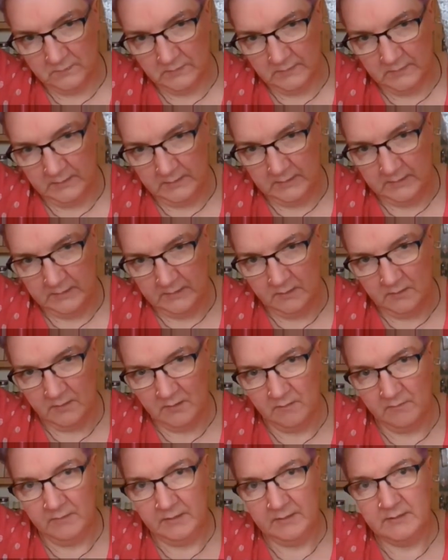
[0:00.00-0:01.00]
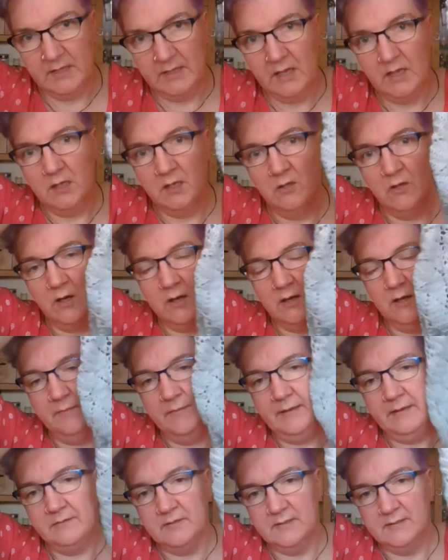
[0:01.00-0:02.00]
yeah, you're not going to be
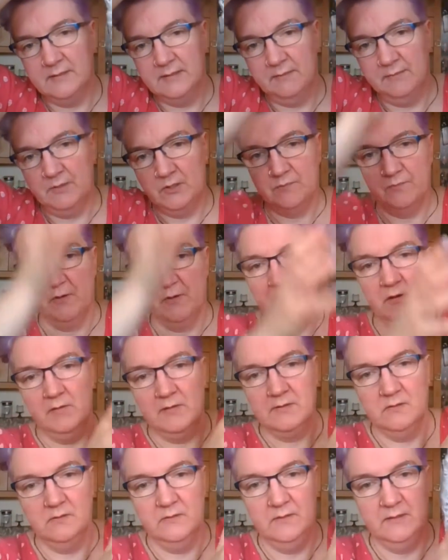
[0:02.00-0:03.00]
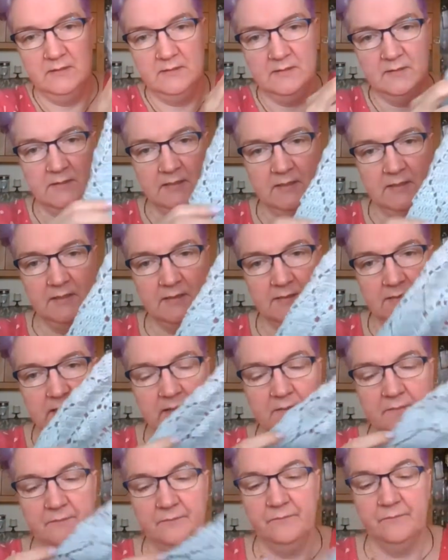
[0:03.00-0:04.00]
able to see much progress on this until it's
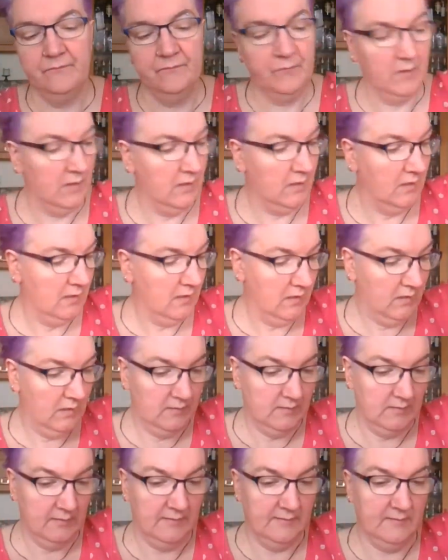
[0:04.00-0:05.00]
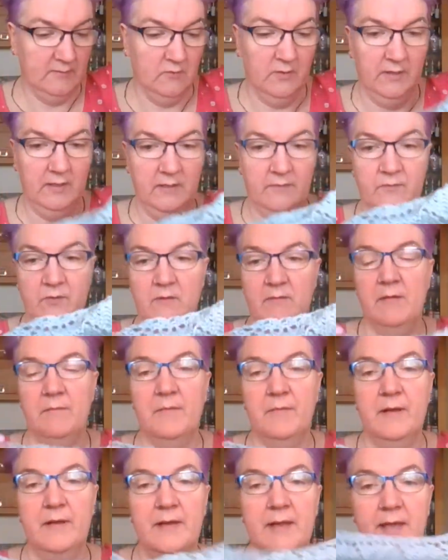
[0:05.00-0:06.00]
long enough to go around
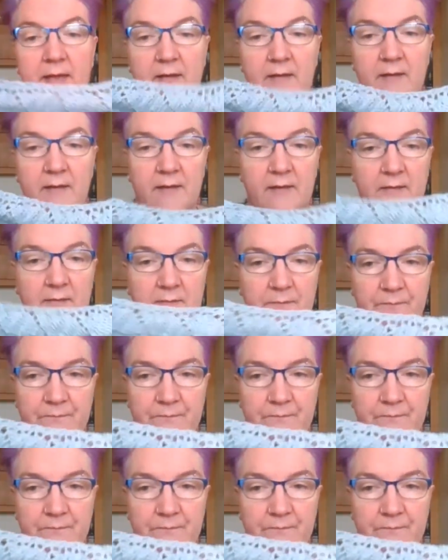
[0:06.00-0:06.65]
my neck, I guess.